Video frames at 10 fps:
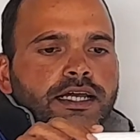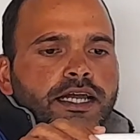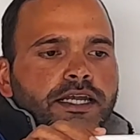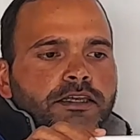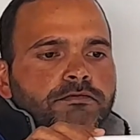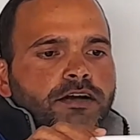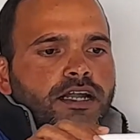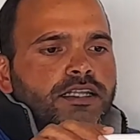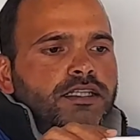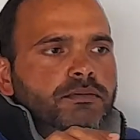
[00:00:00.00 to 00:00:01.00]
And if
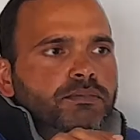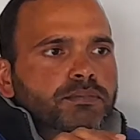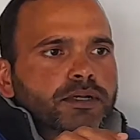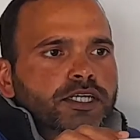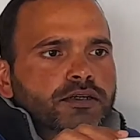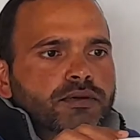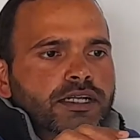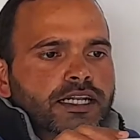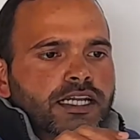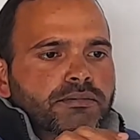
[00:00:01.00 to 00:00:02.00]
another particular
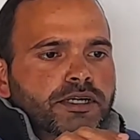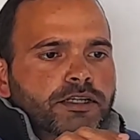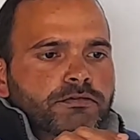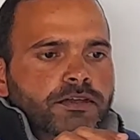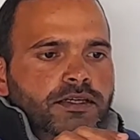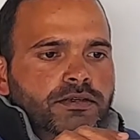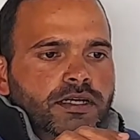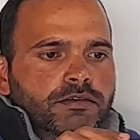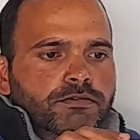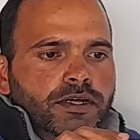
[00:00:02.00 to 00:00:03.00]
element,
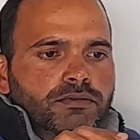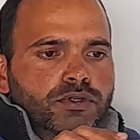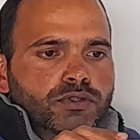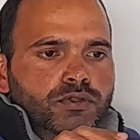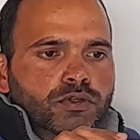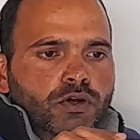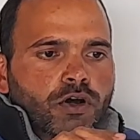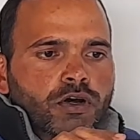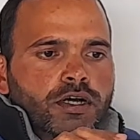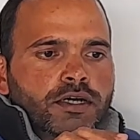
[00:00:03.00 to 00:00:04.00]
if I want to
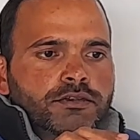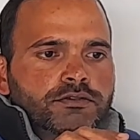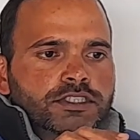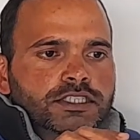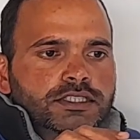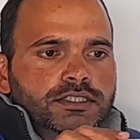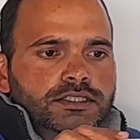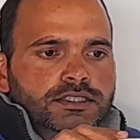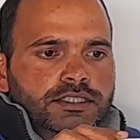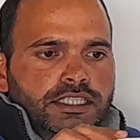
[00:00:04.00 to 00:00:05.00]
draw, which
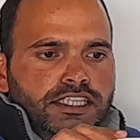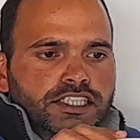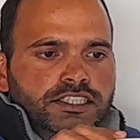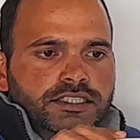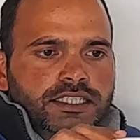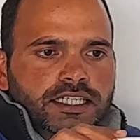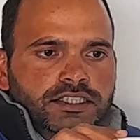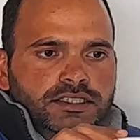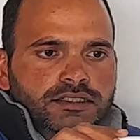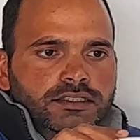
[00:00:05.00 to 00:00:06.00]
is in this
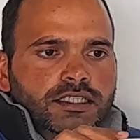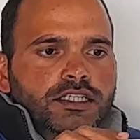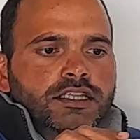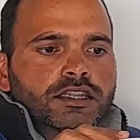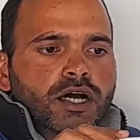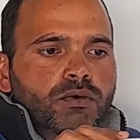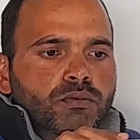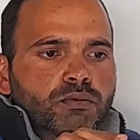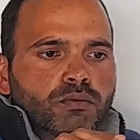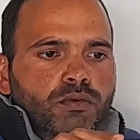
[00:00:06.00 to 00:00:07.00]
directions, now
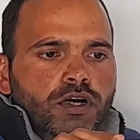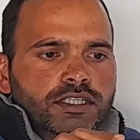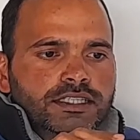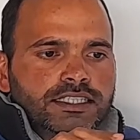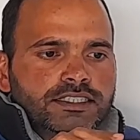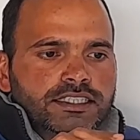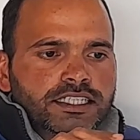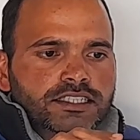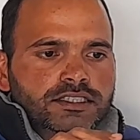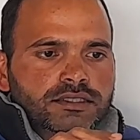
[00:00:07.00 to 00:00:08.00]
what these
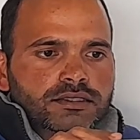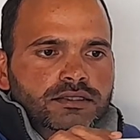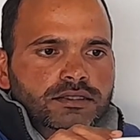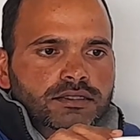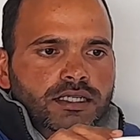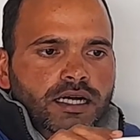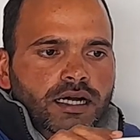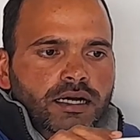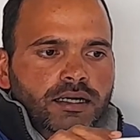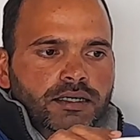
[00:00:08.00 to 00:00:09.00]
directions
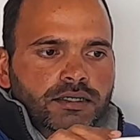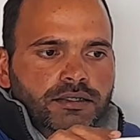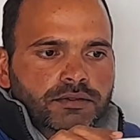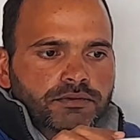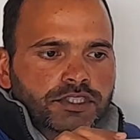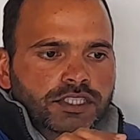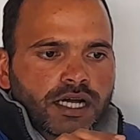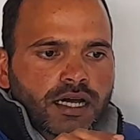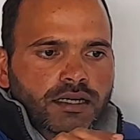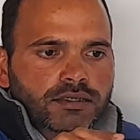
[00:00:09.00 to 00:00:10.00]
which
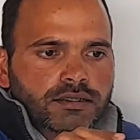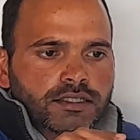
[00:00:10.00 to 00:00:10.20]
are